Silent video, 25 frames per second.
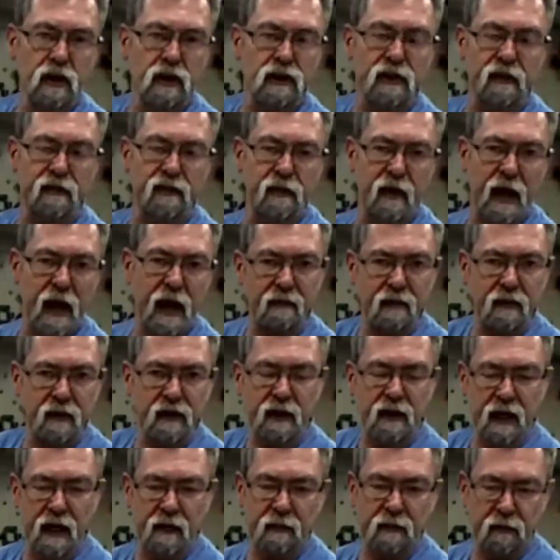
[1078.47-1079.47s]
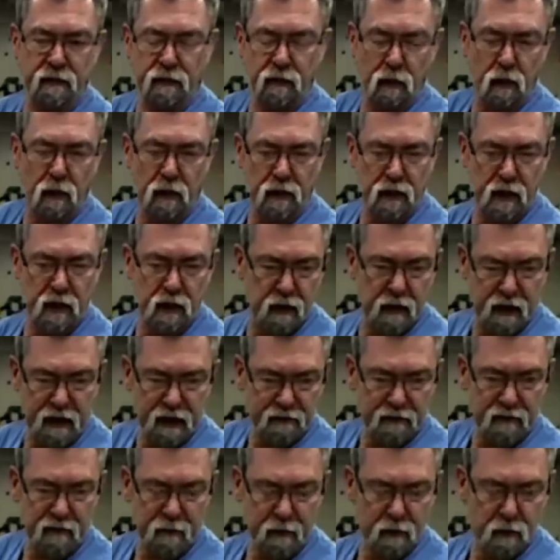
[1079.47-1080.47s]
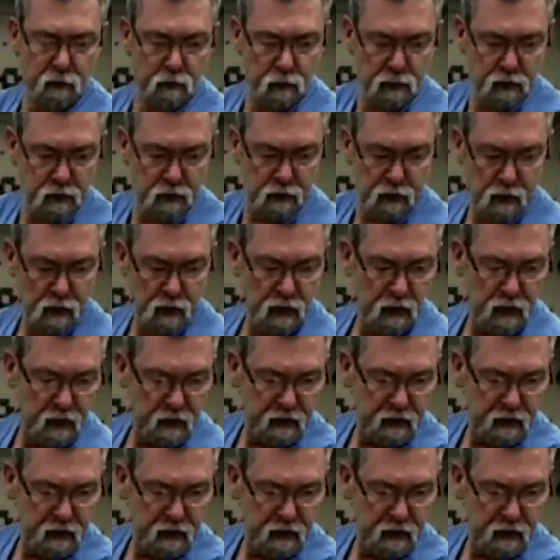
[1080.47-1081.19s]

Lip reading: this if you haven't done it before and you're not comfortable with it.